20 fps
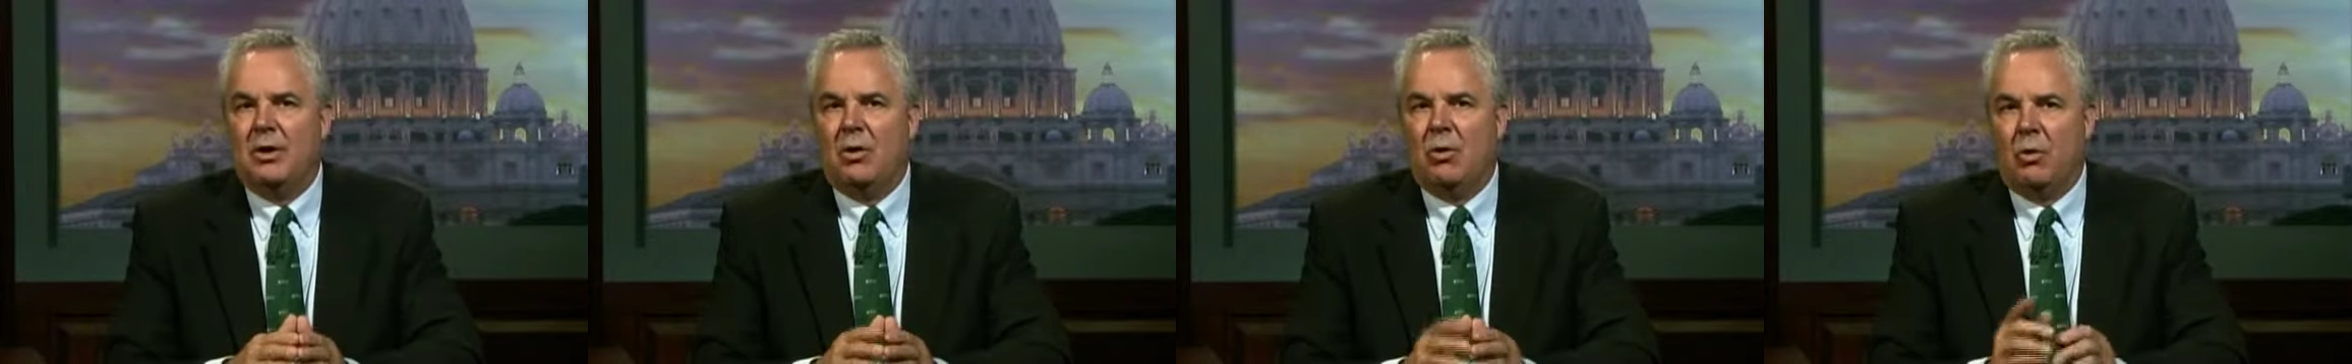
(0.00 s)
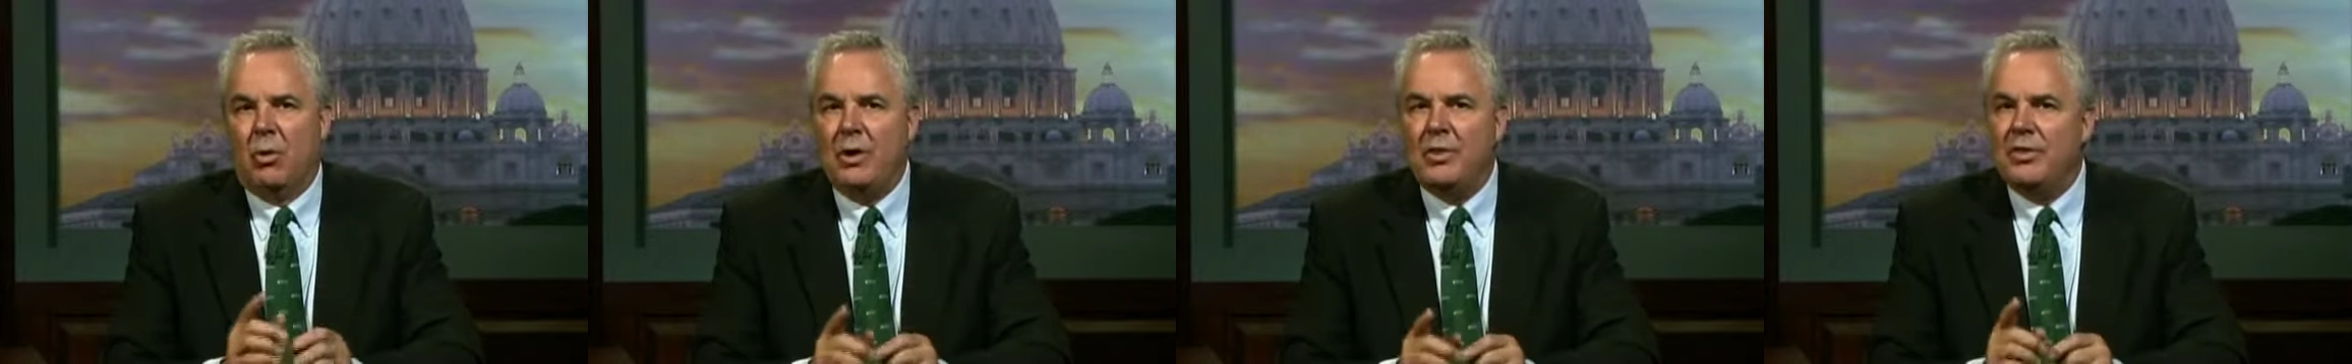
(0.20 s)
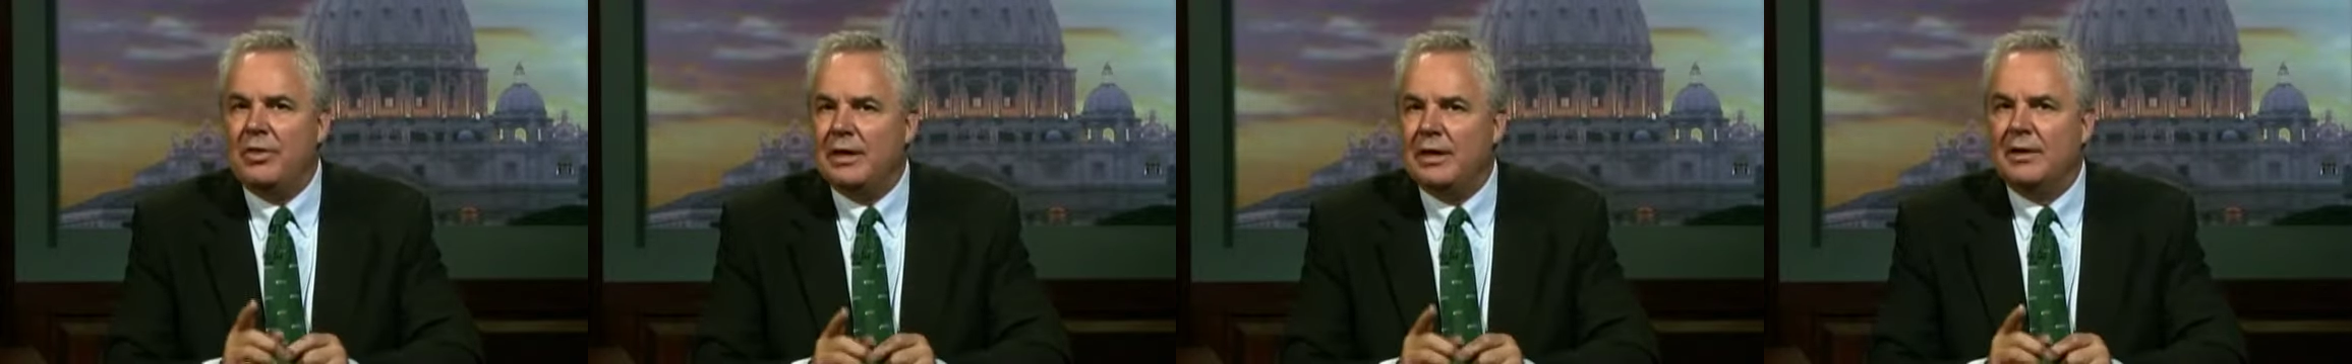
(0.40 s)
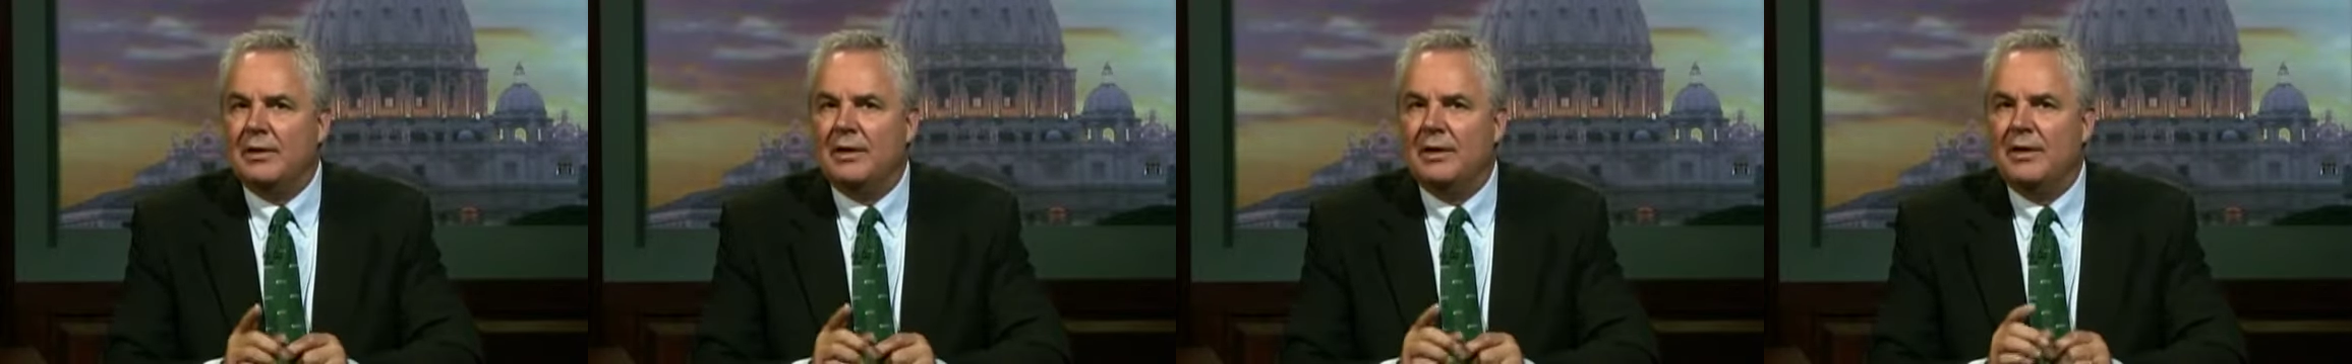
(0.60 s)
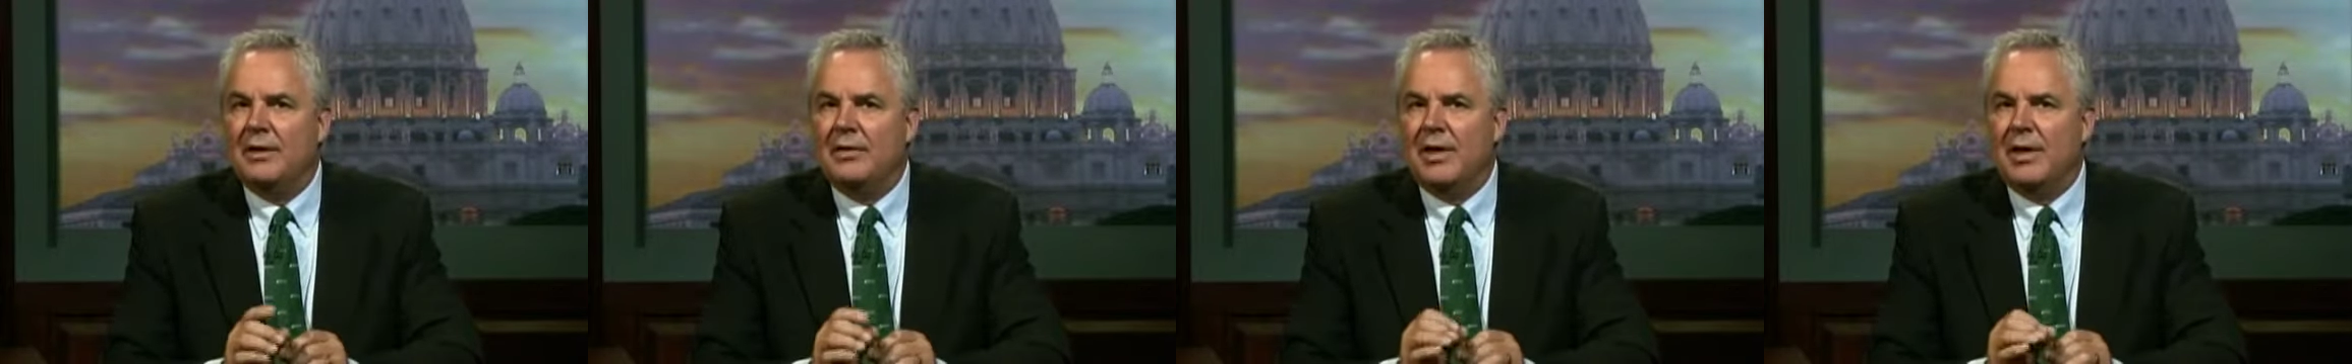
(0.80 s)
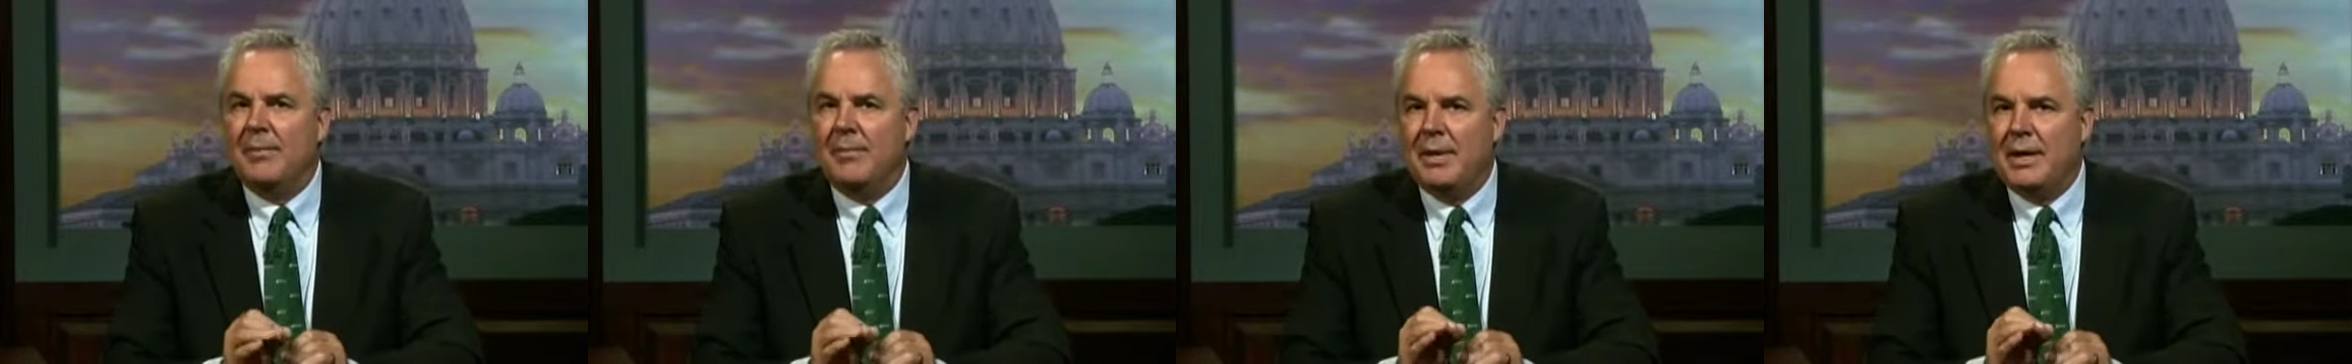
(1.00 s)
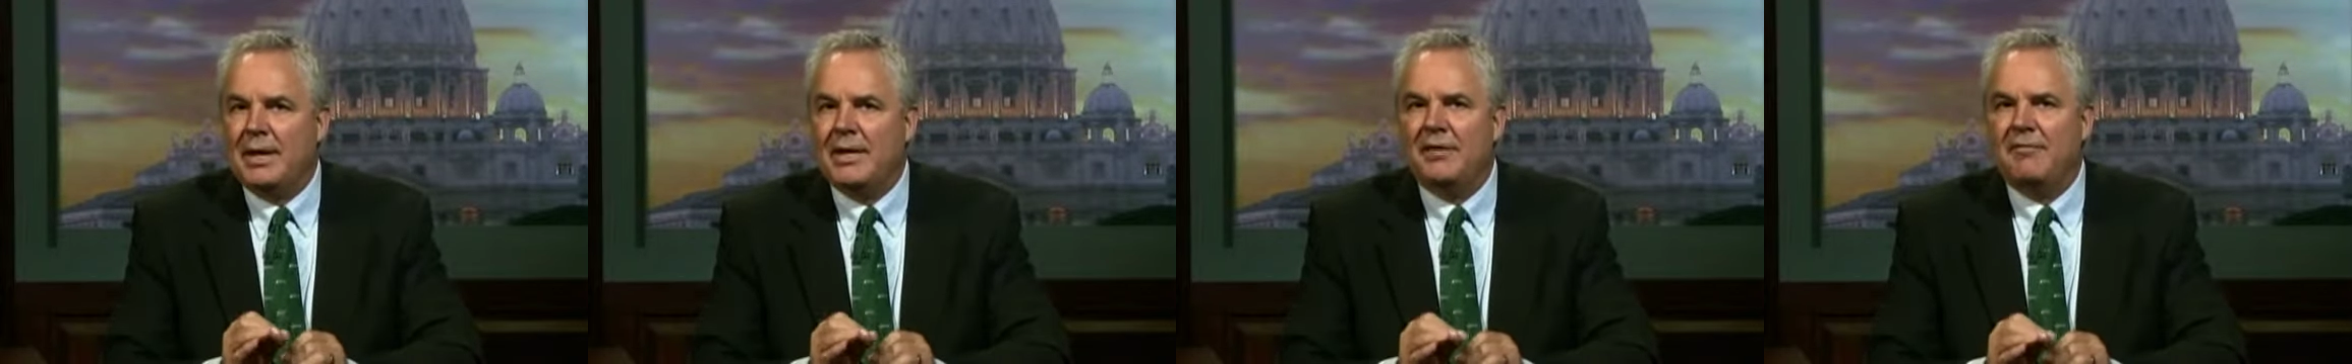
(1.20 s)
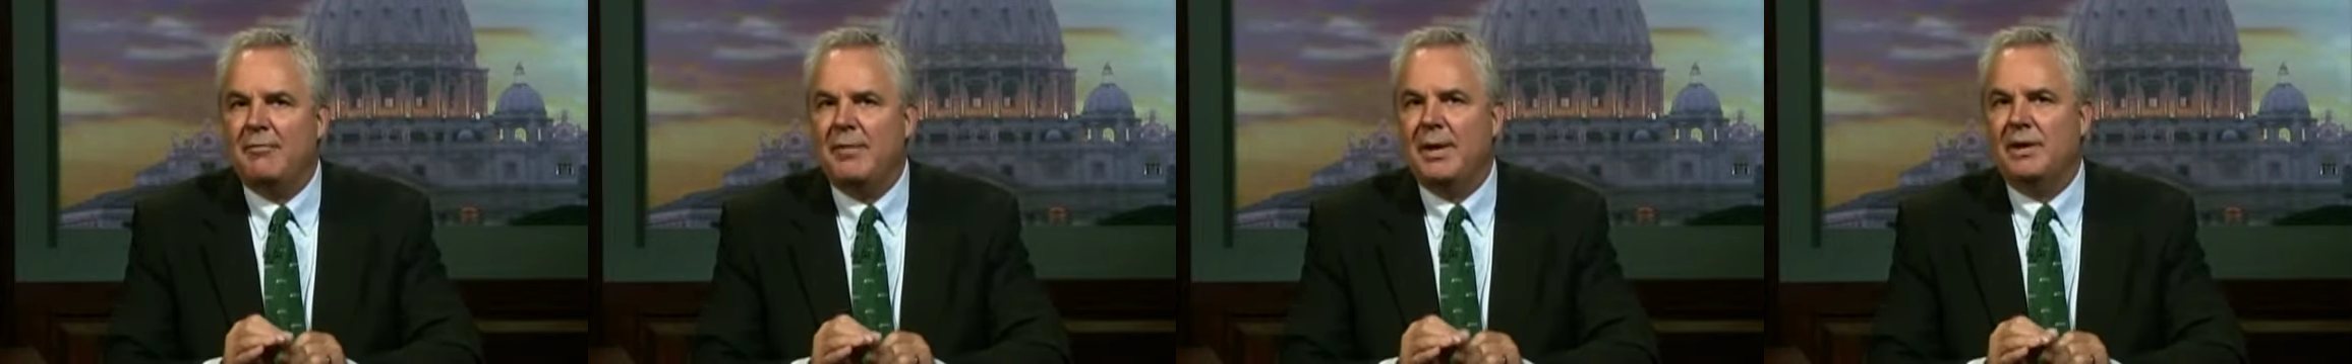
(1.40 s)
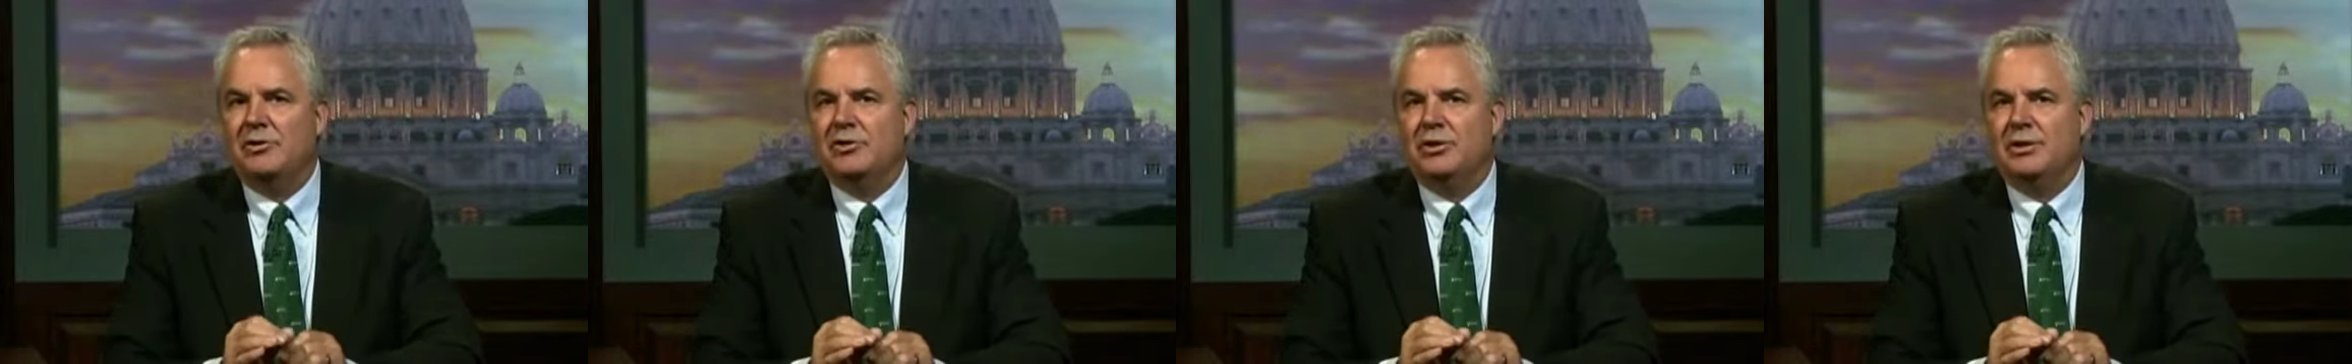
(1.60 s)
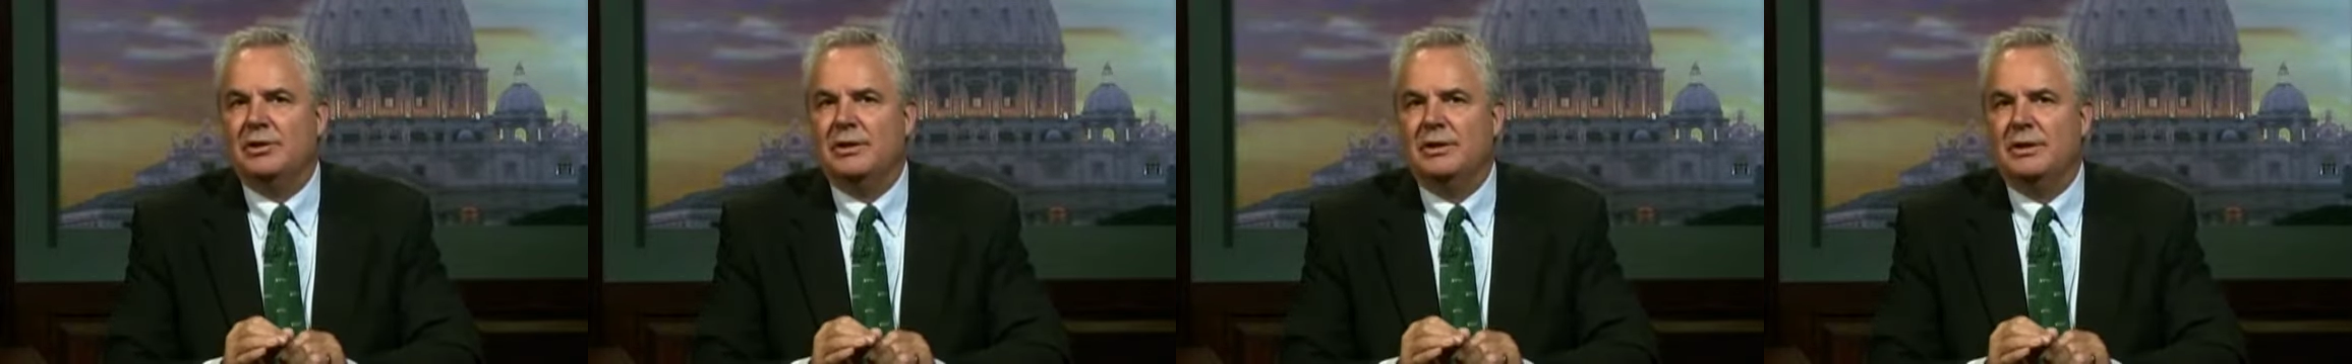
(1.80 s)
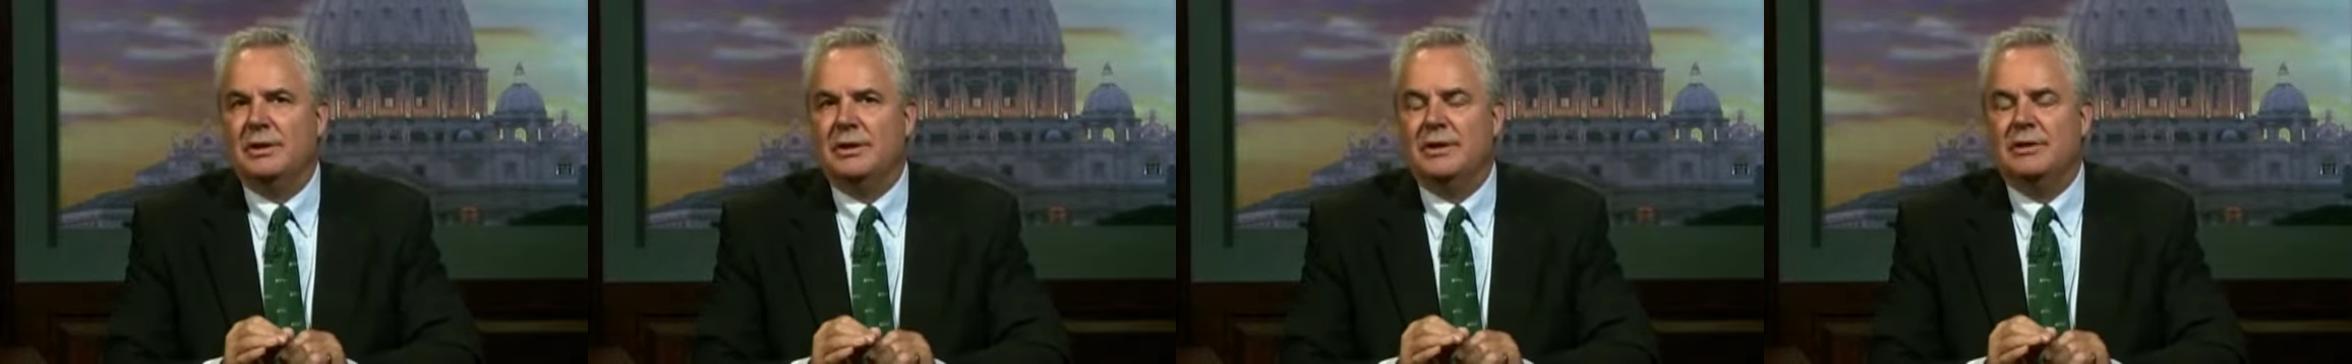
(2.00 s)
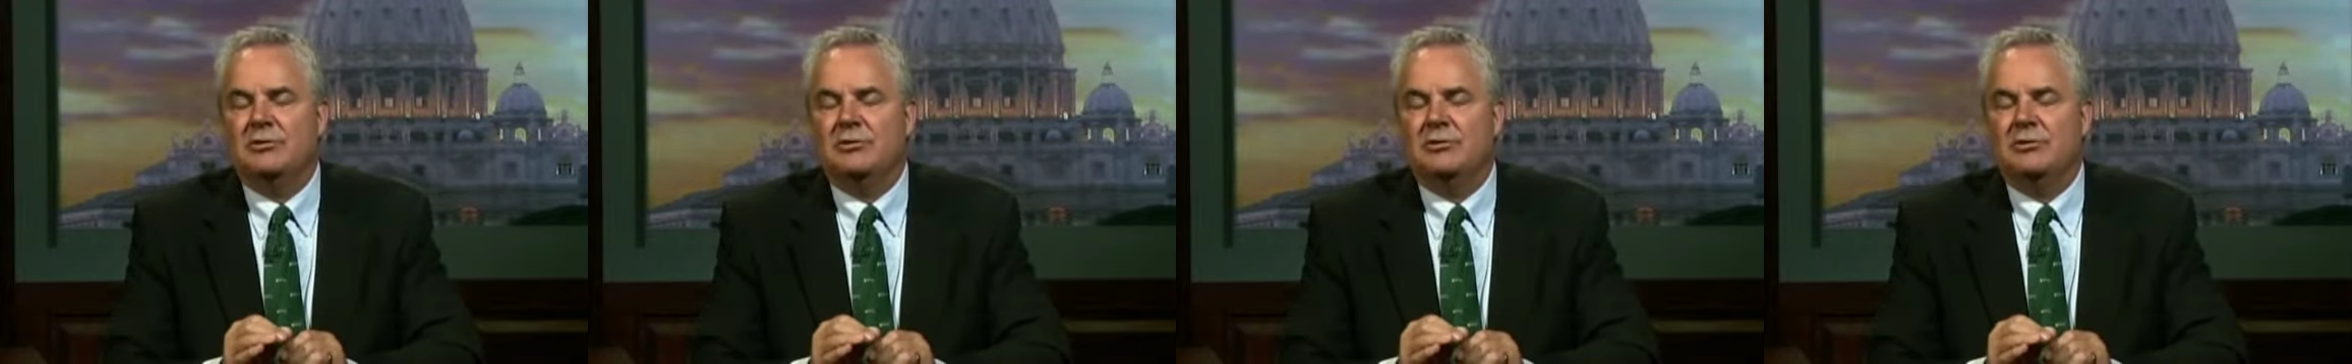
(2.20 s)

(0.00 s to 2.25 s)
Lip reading: One thing that many have mentioned